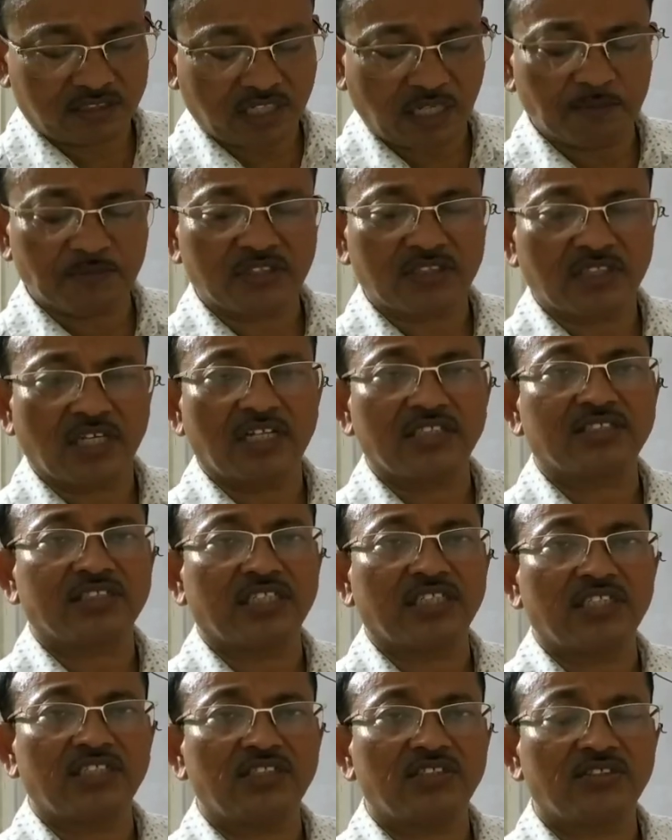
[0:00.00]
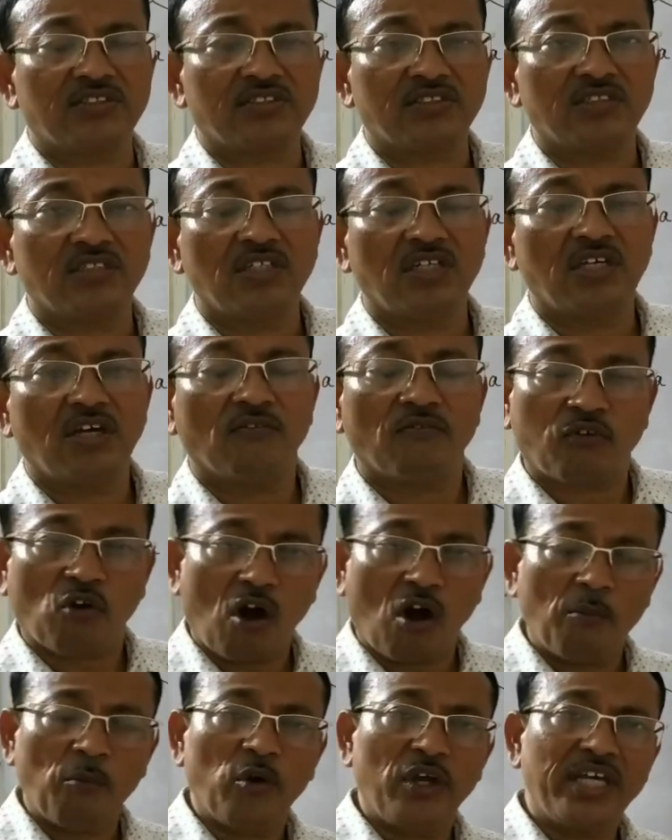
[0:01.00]
cell series,
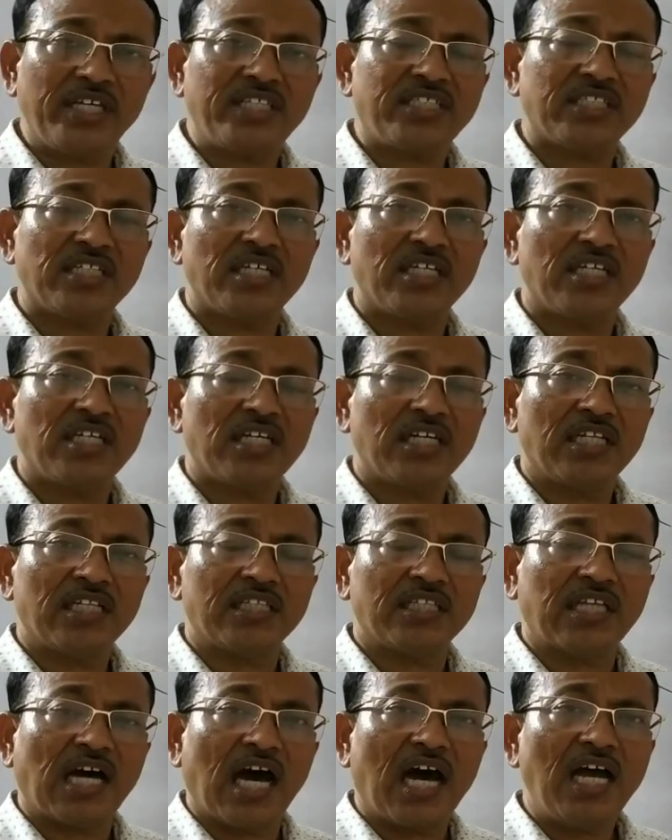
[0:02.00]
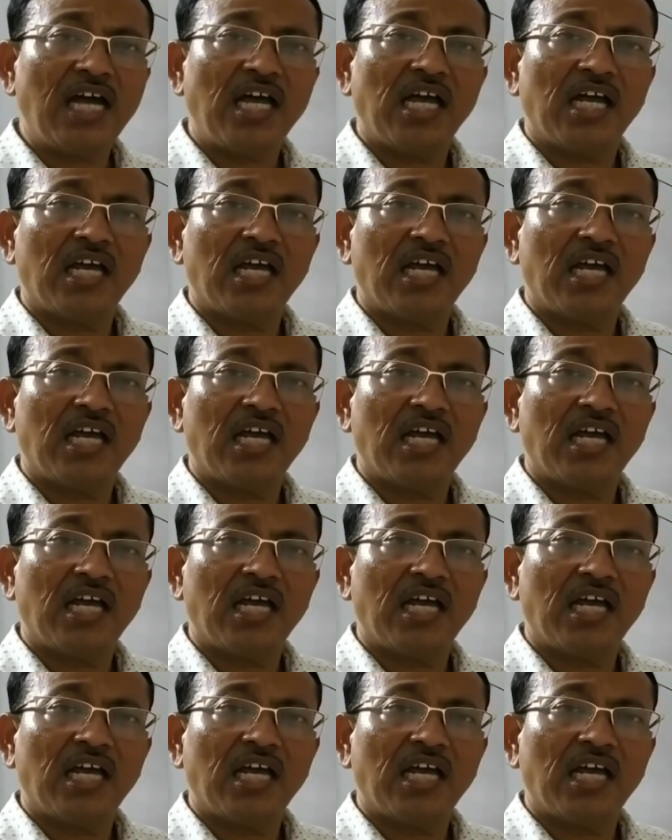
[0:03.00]
from which the